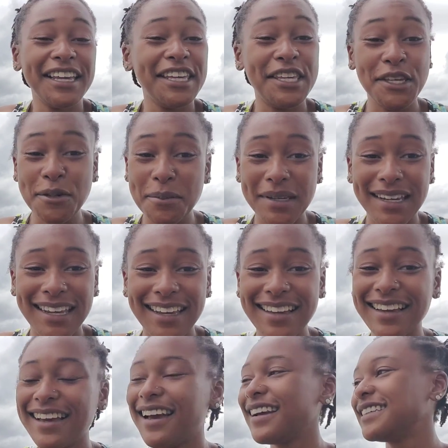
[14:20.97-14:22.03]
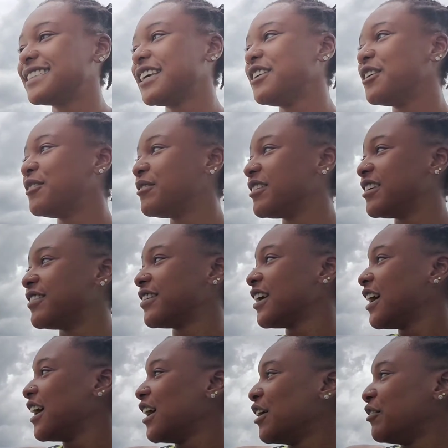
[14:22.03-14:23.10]
humaning, because I know
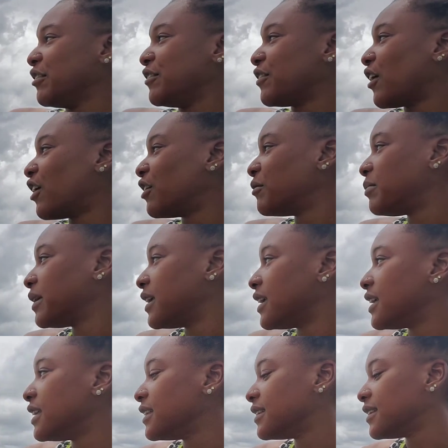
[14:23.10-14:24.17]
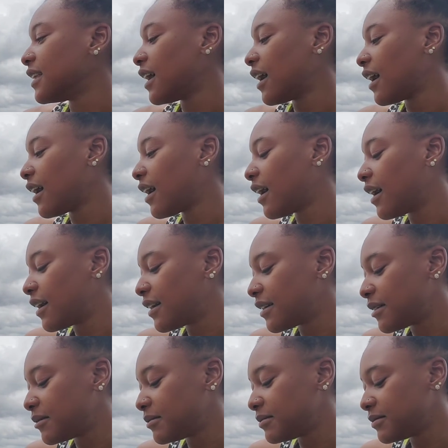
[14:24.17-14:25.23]
we've all been
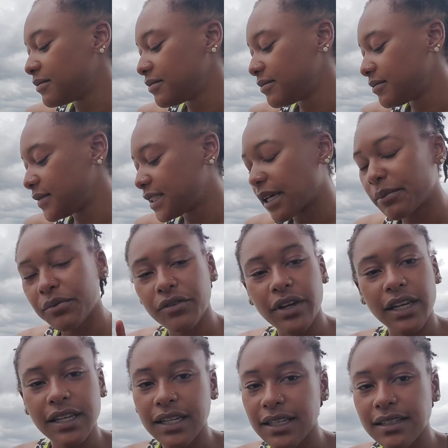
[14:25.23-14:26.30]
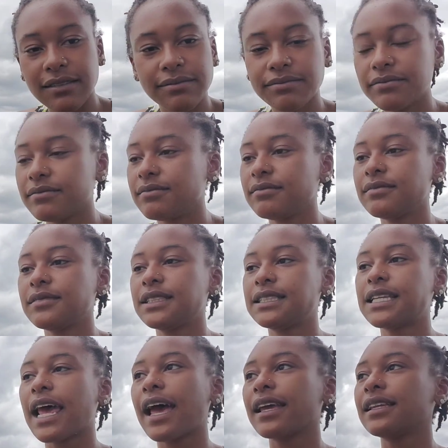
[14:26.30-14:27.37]
separated,
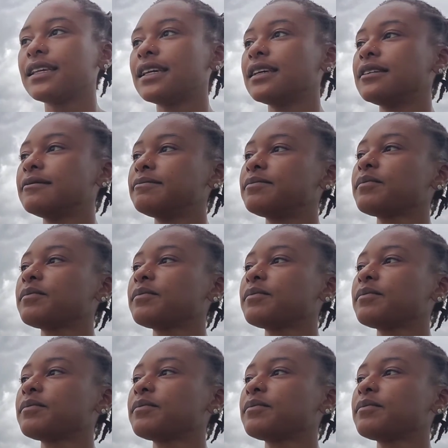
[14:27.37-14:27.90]
stagnant,